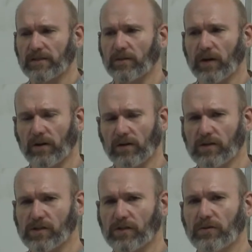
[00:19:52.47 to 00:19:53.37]
So I
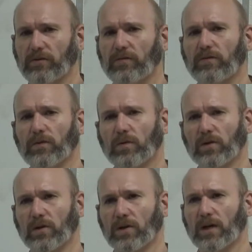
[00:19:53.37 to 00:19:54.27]
urge you
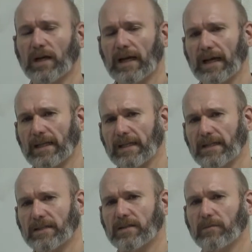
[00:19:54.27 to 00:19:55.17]
for at
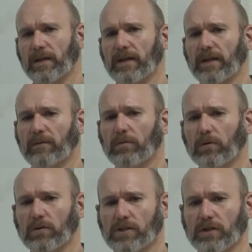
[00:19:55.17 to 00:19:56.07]
least the beginning
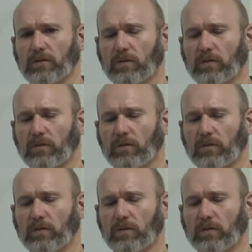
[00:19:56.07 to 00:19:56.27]
portion,